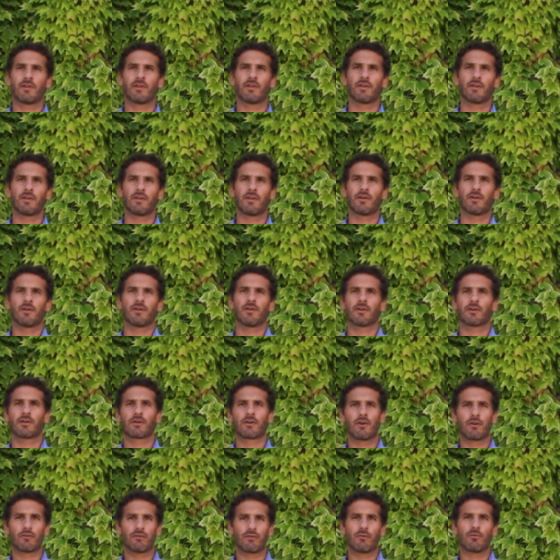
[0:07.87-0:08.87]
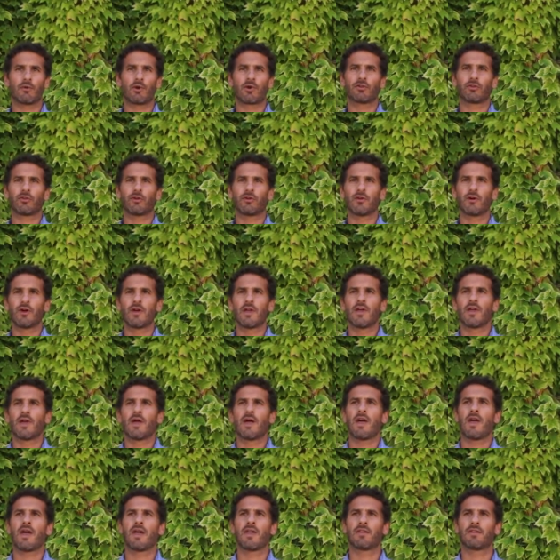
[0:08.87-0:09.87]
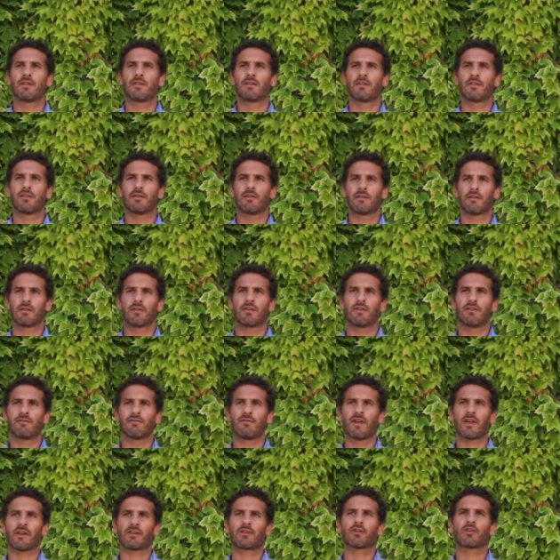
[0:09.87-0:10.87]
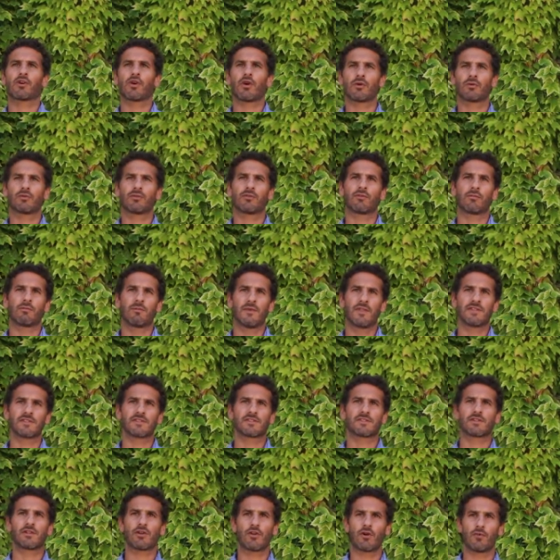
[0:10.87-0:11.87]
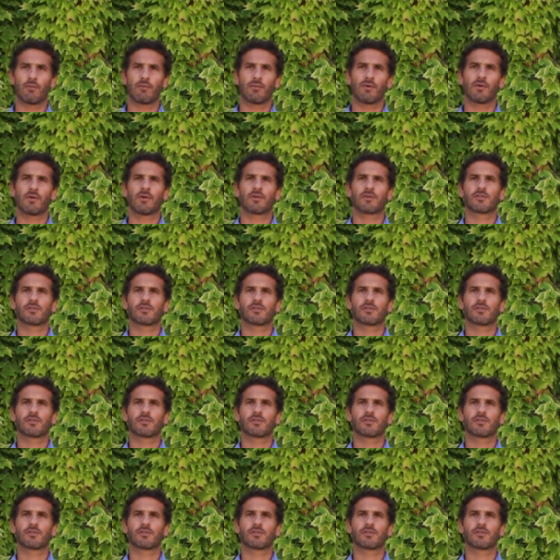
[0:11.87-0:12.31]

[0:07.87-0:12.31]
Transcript: the, the Côte de Bordeaux and in fact Côte means slope.